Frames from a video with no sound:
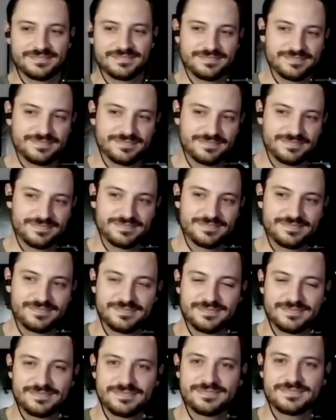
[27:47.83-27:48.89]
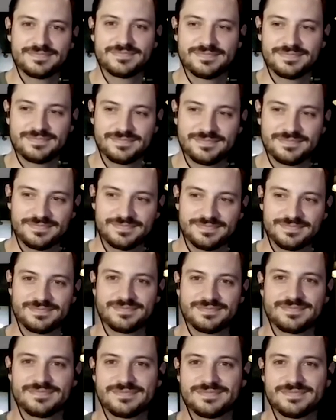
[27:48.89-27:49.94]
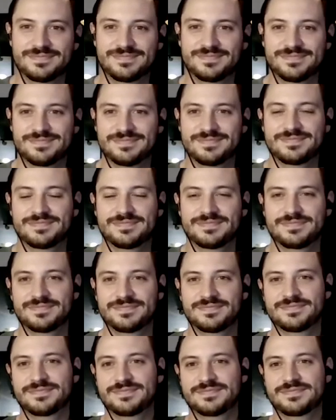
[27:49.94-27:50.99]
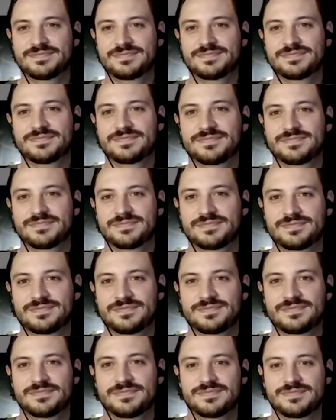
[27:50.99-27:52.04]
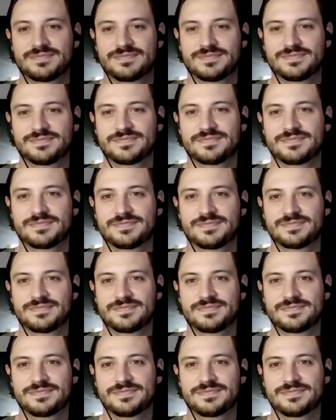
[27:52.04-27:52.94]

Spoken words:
(not speaking)